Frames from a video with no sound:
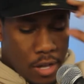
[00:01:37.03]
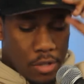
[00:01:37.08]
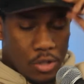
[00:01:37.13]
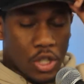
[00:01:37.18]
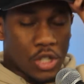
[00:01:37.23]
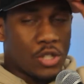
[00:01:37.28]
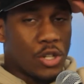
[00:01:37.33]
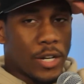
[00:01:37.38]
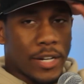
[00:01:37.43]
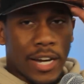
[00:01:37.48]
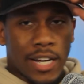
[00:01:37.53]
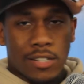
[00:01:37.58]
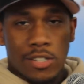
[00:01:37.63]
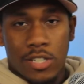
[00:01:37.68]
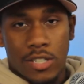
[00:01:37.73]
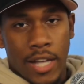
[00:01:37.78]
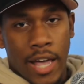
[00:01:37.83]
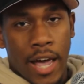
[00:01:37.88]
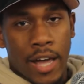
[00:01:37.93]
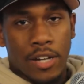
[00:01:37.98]
Just looking at the
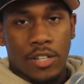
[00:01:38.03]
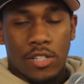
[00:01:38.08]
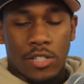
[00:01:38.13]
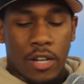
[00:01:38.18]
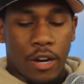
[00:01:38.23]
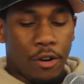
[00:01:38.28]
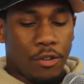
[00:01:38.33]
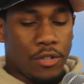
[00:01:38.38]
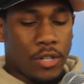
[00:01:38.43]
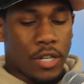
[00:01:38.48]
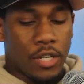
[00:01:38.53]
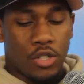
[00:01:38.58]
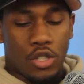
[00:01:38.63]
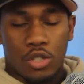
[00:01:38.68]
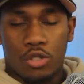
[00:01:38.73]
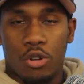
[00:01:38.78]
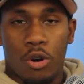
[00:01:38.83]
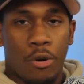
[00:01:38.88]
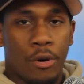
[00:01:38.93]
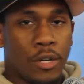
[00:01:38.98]
standings and everything,
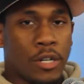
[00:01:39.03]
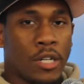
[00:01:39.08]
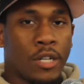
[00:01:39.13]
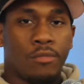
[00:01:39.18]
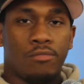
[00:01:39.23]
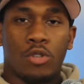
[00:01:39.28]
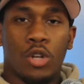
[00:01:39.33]
just going in,